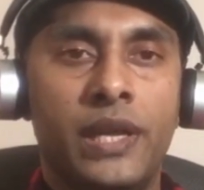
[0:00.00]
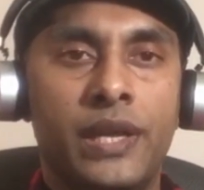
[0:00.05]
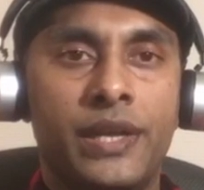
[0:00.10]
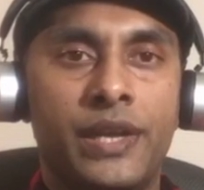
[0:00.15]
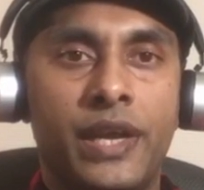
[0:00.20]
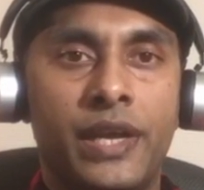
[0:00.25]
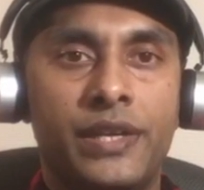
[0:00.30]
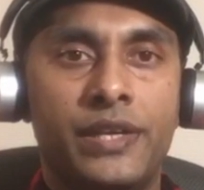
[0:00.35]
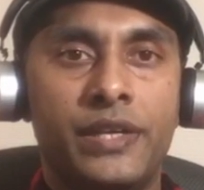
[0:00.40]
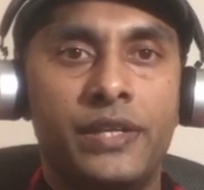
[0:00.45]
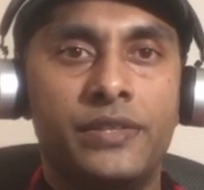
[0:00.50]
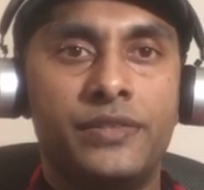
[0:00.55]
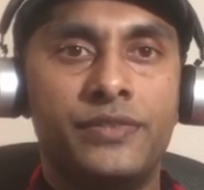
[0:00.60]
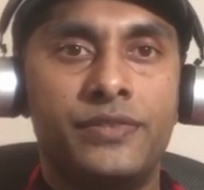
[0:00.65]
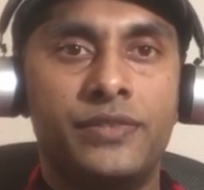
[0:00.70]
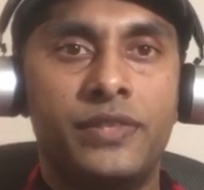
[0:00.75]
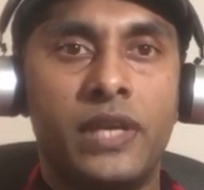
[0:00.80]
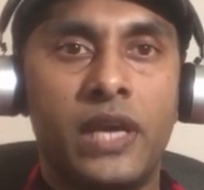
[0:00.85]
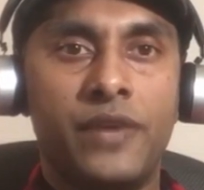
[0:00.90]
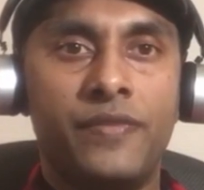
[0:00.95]
getting
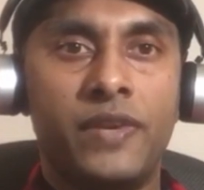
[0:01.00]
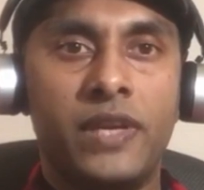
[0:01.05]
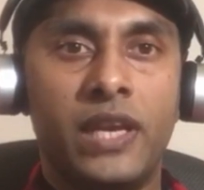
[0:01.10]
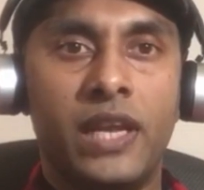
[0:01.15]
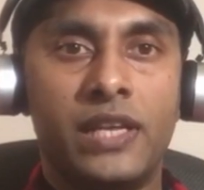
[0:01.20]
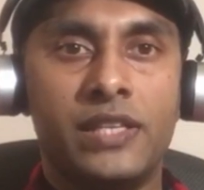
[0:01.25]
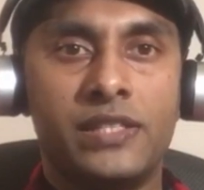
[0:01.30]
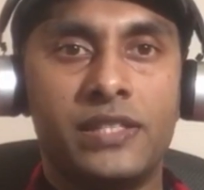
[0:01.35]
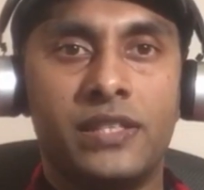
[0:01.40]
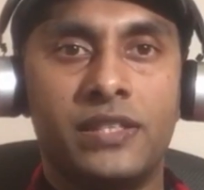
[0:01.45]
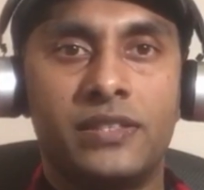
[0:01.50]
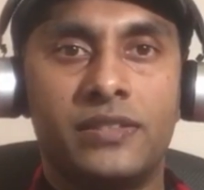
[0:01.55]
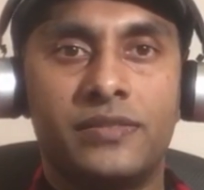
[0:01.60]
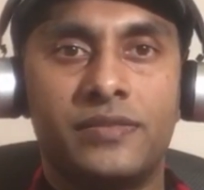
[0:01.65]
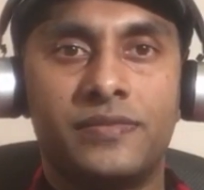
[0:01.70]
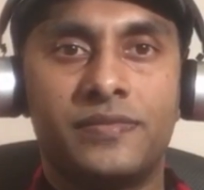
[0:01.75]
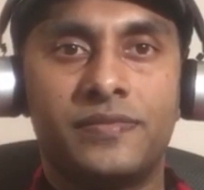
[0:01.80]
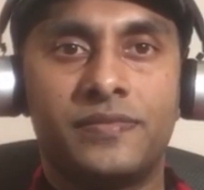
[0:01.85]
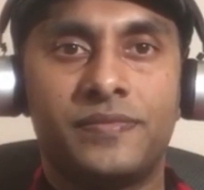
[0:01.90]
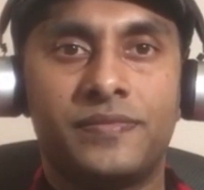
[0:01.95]
driving license.
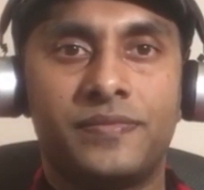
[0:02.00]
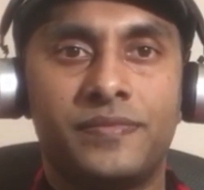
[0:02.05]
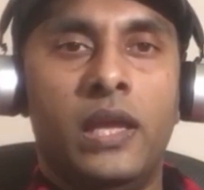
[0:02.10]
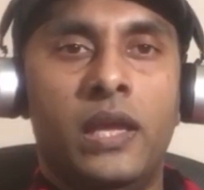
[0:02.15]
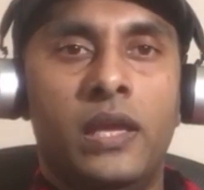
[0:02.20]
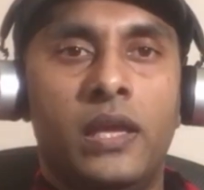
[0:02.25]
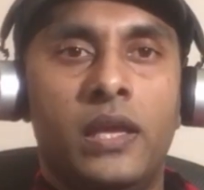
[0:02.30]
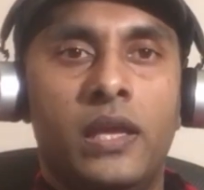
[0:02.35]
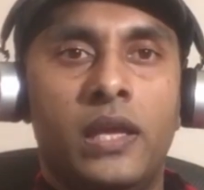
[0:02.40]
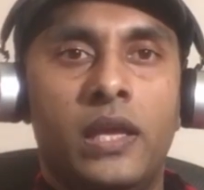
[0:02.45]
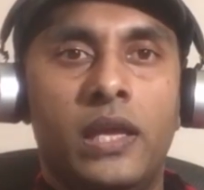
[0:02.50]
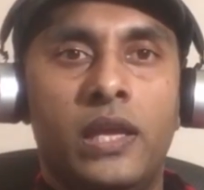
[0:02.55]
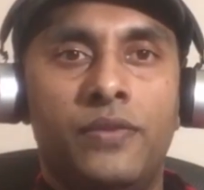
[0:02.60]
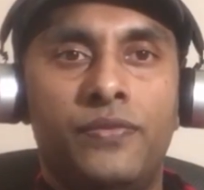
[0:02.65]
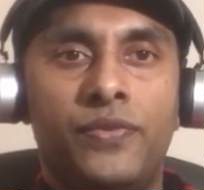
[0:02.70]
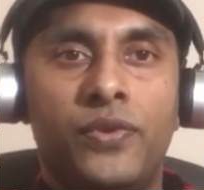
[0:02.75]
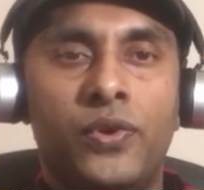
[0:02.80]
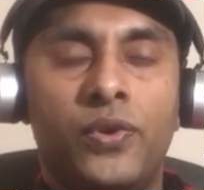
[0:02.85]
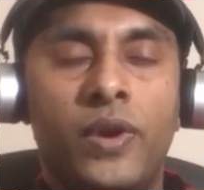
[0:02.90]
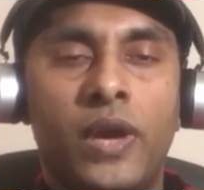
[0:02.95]

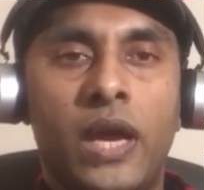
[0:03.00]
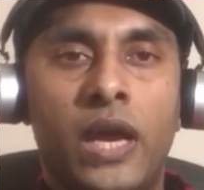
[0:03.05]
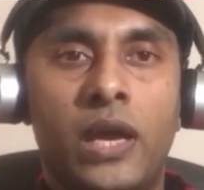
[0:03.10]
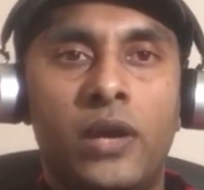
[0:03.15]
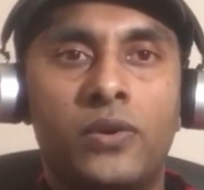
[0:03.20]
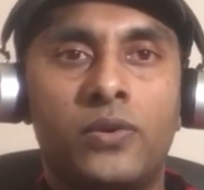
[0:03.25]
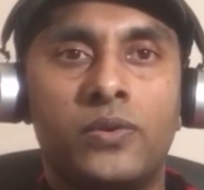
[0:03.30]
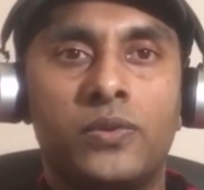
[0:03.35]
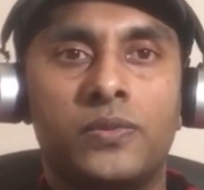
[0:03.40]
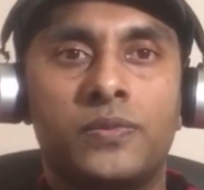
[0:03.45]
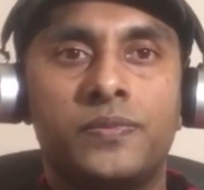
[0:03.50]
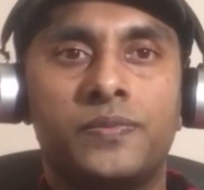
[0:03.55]
If you have